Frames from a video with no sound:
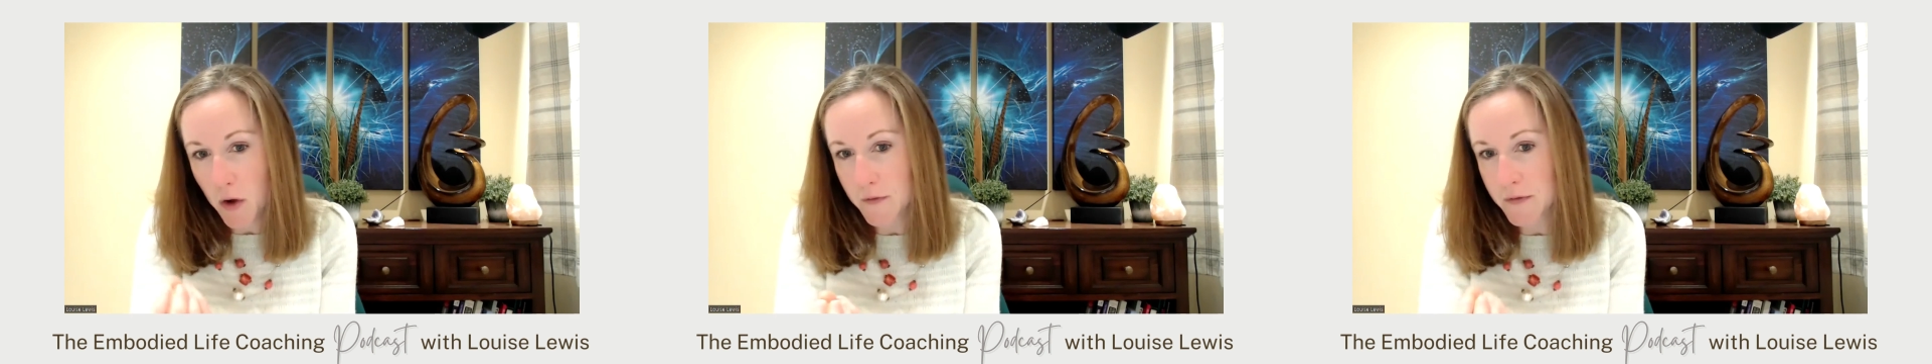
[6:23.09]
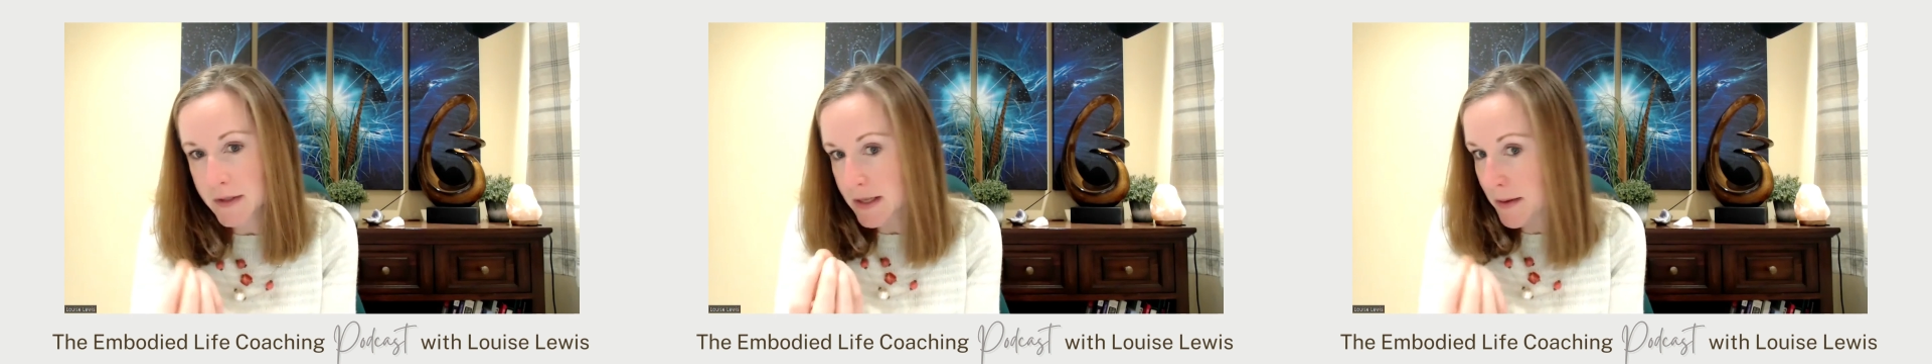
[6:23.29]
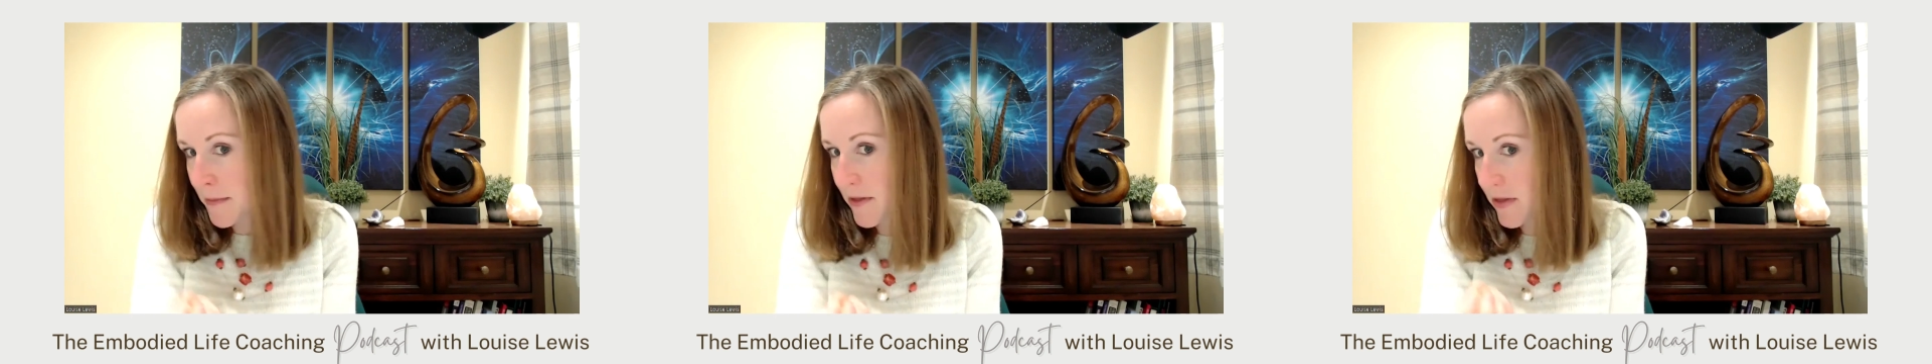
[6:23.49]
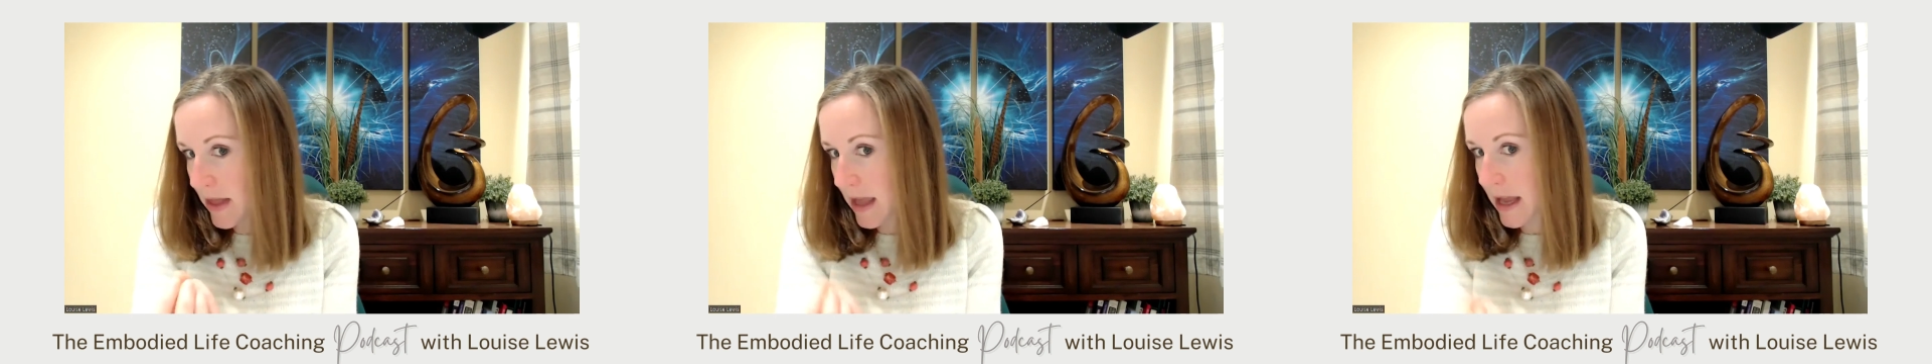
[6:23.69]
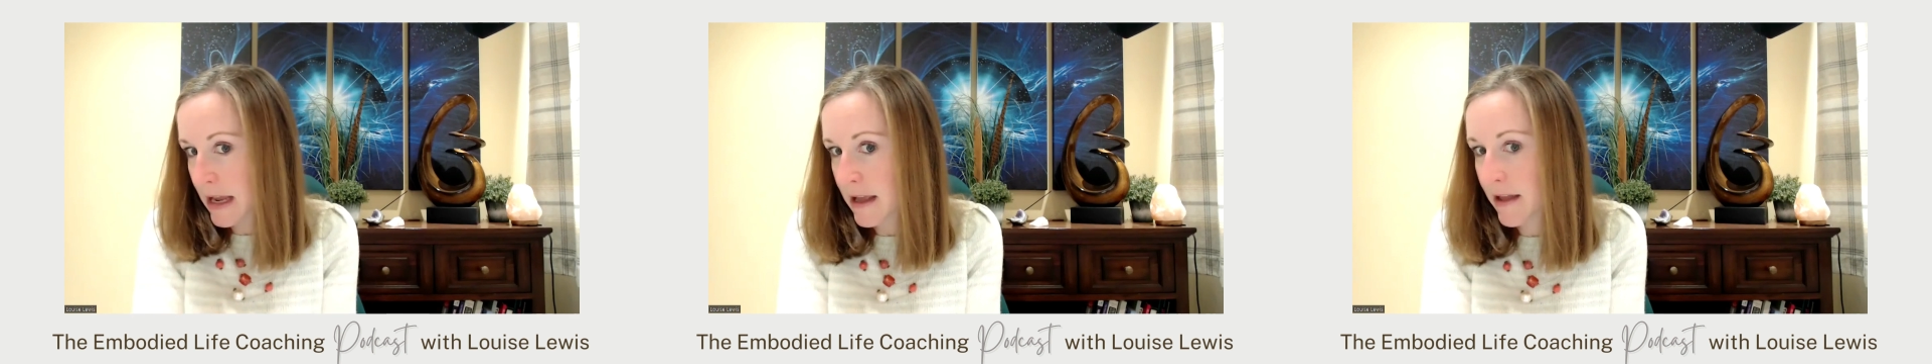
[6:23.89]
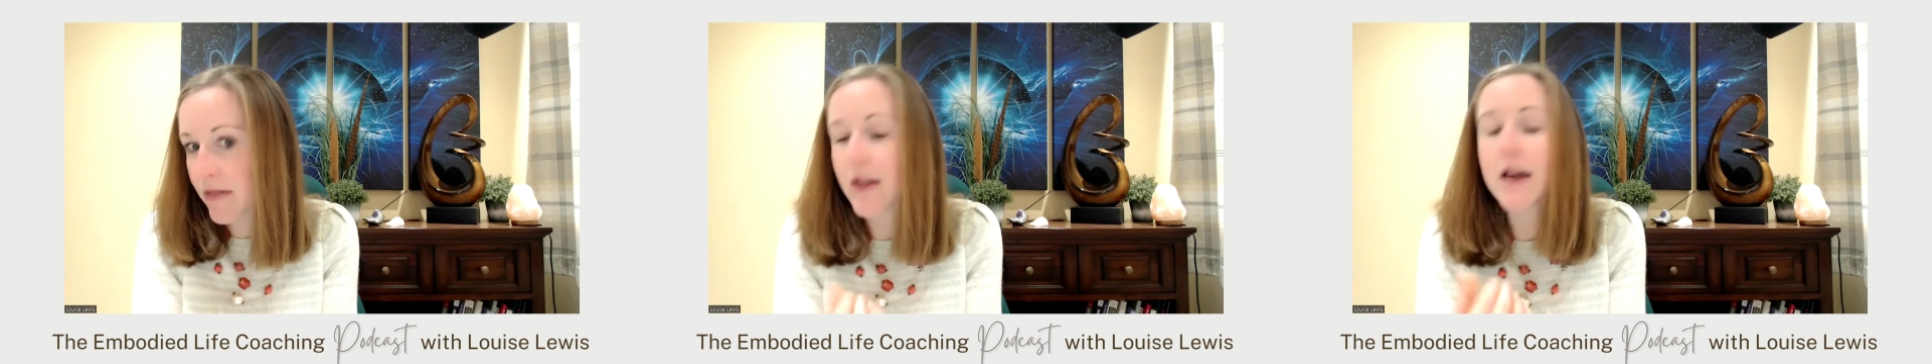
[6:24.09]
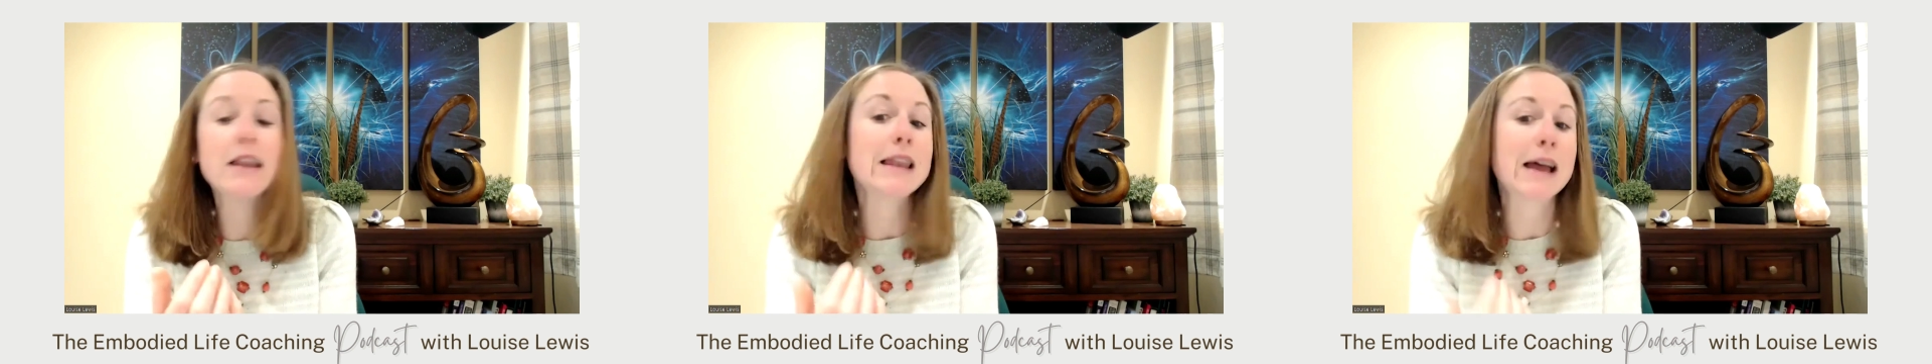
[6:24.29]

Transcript: of something that